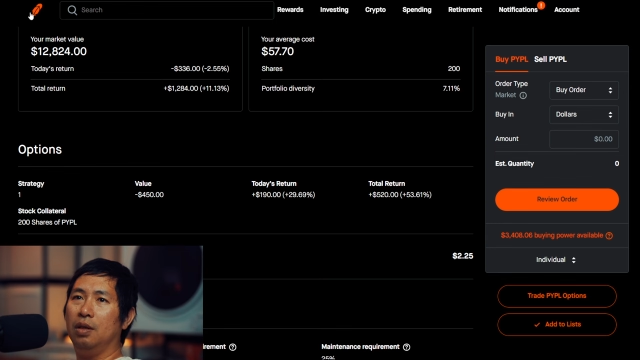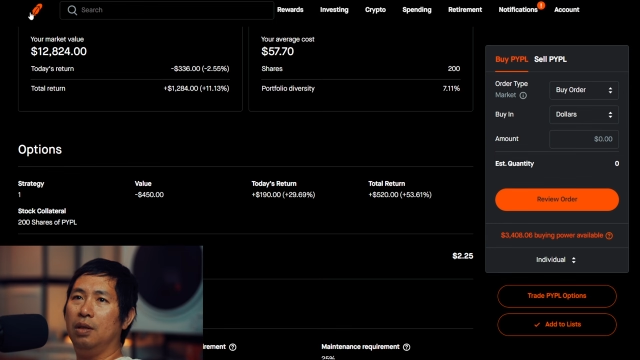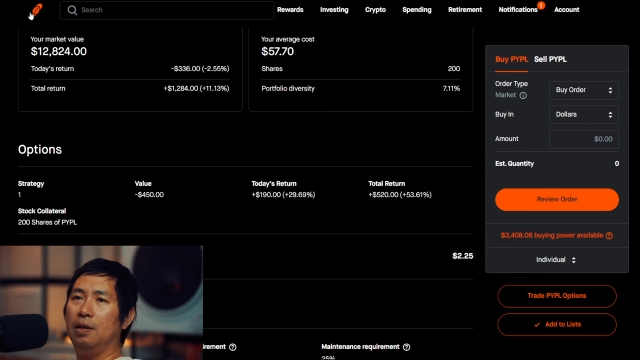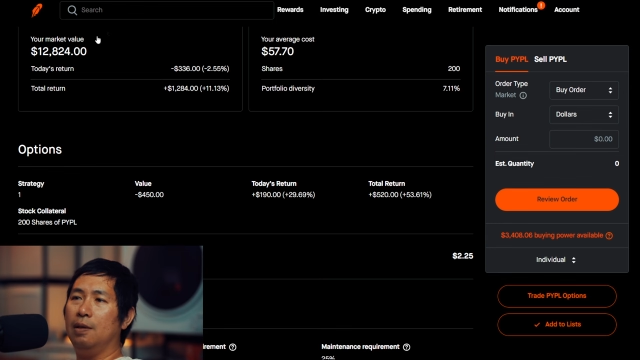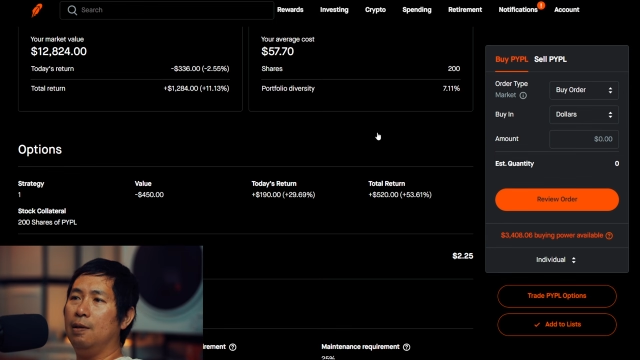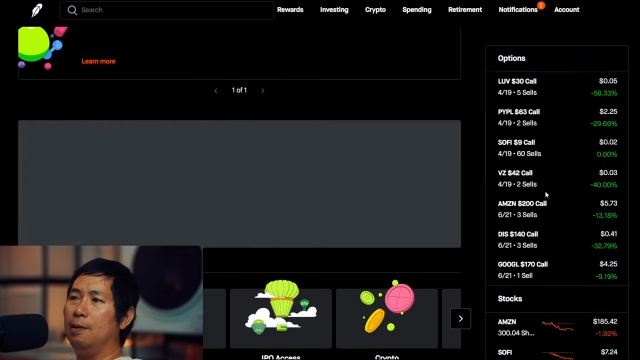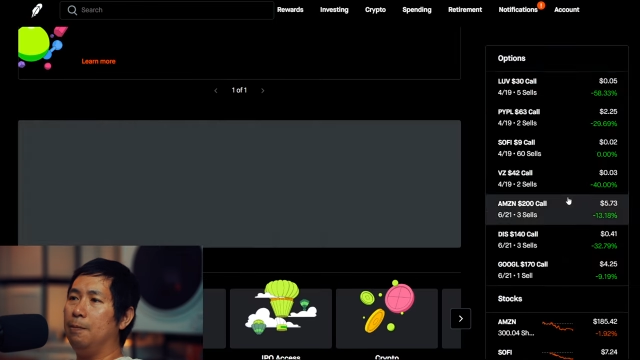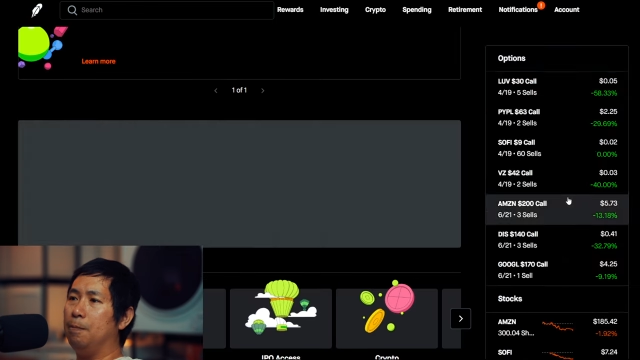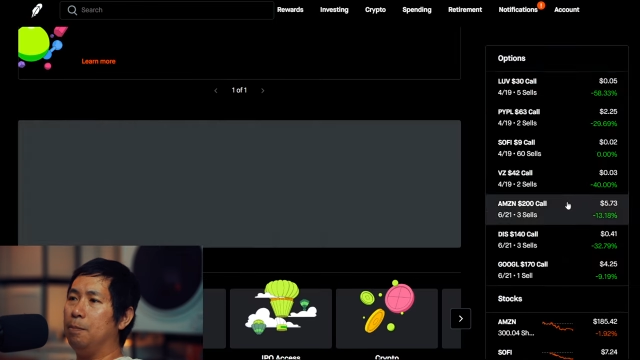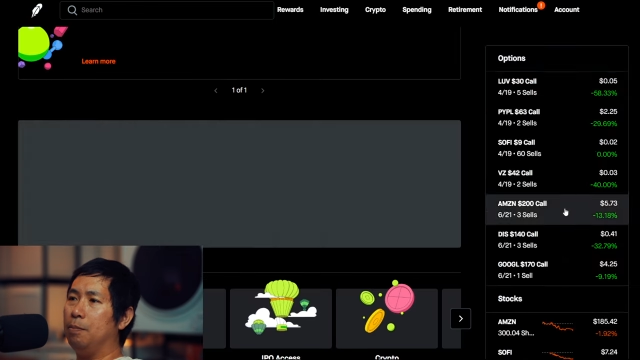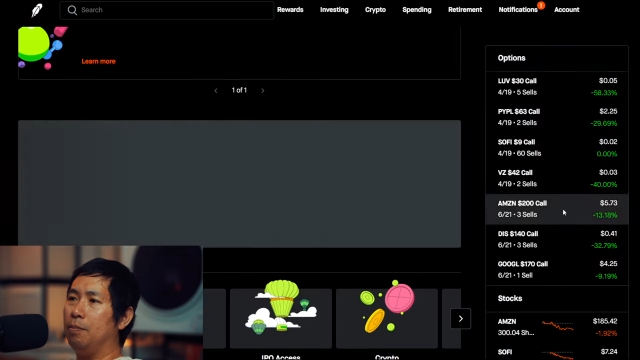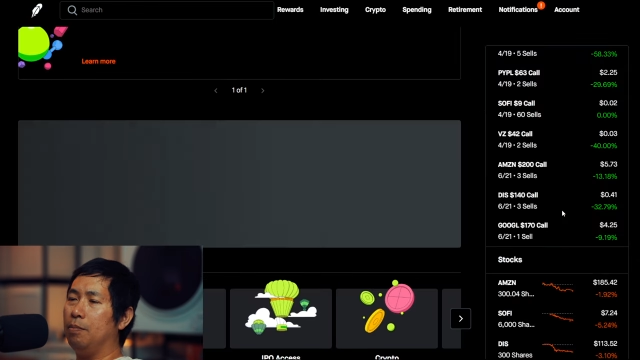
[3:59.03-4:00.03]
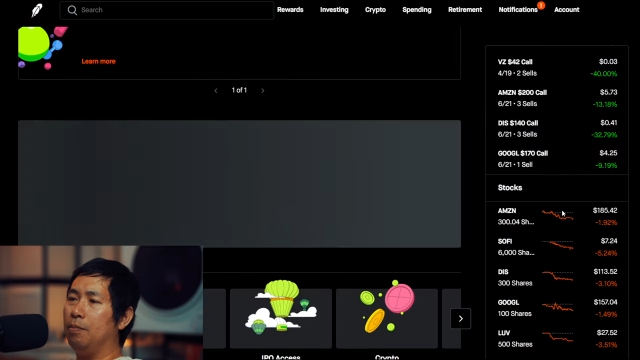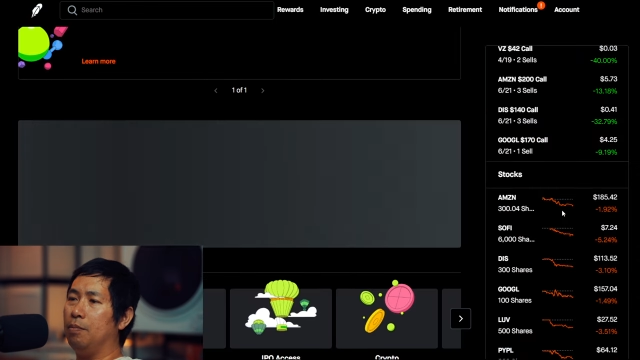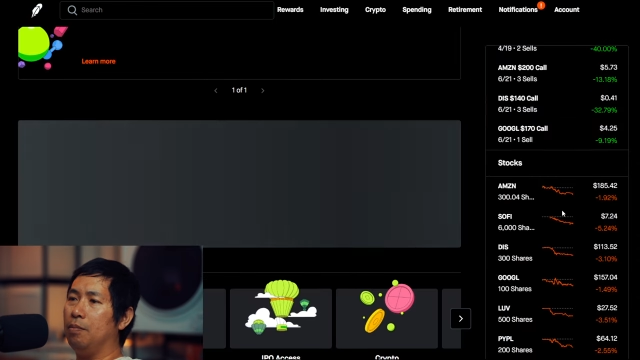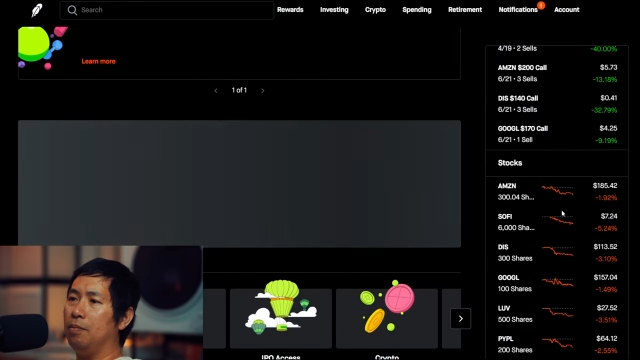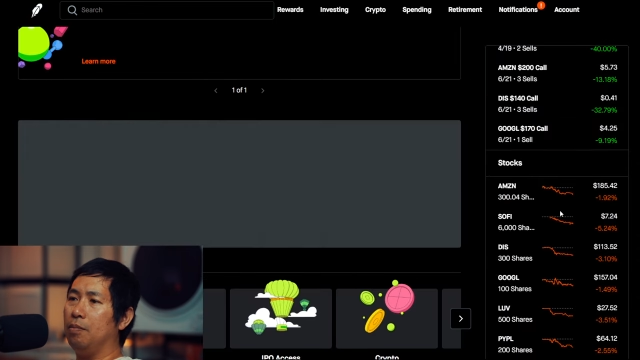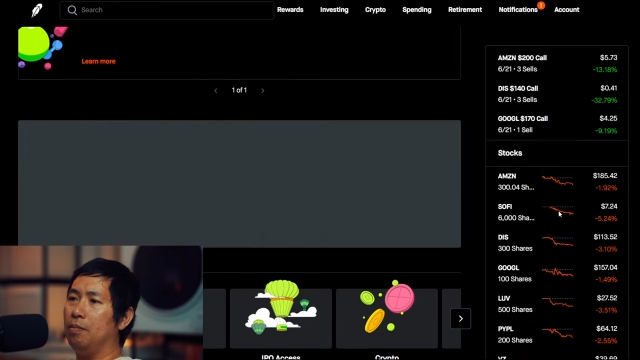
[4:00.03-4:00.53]

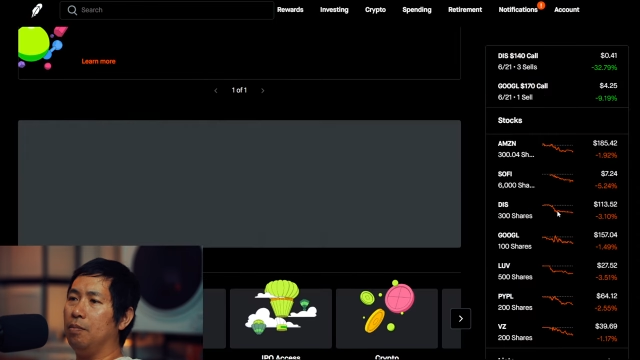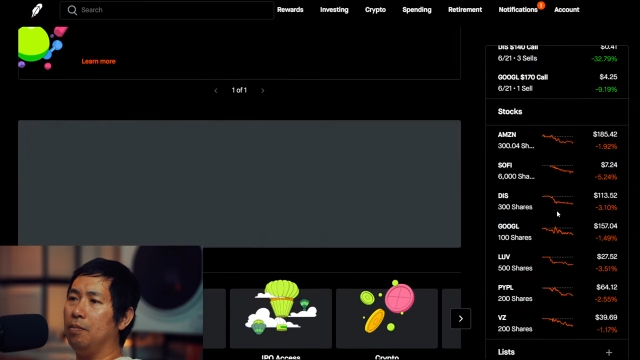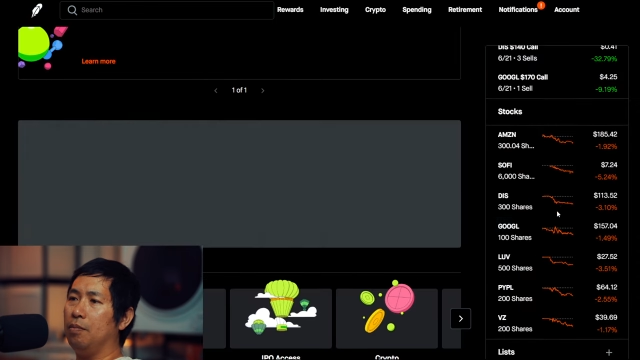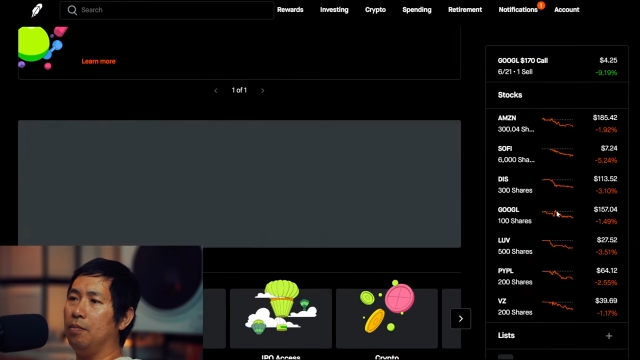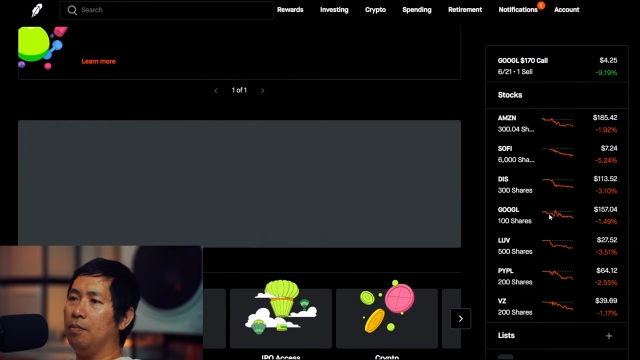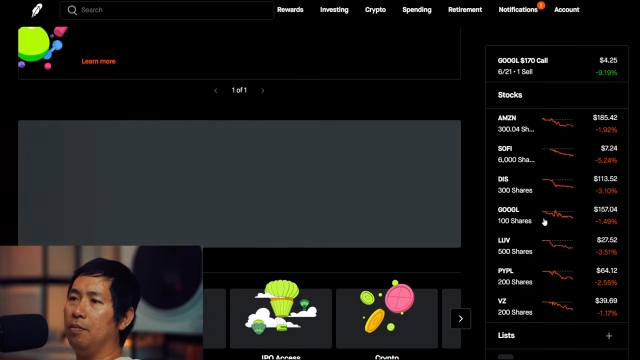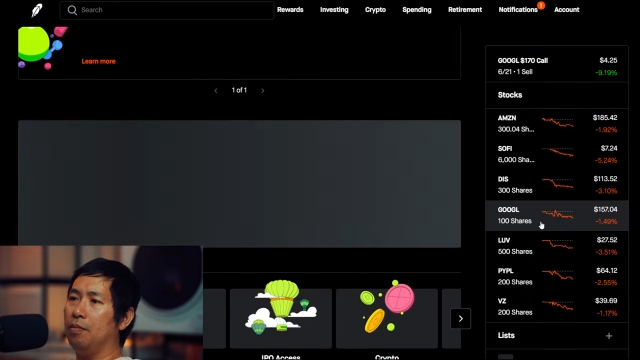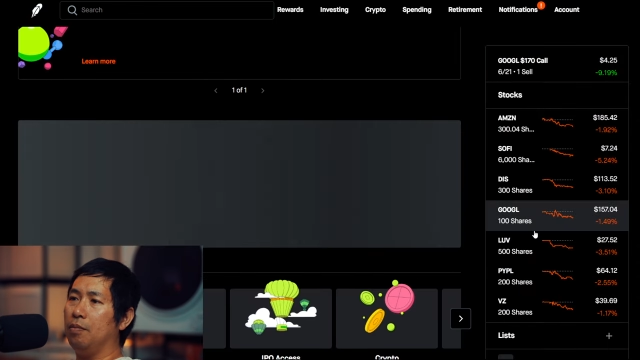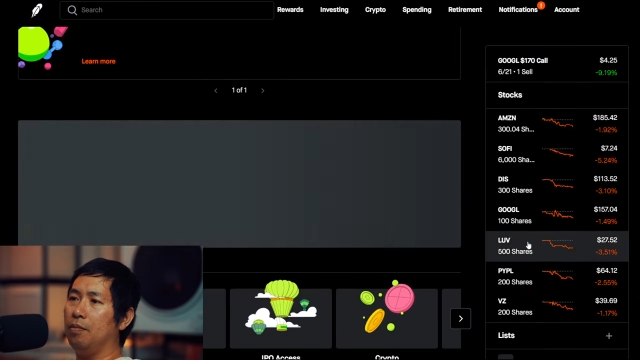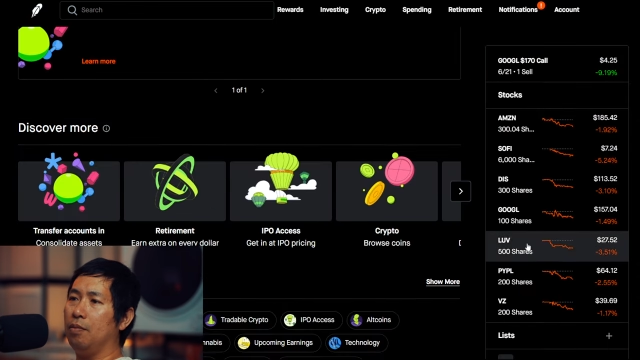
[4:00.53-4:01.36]
Nobody speaks.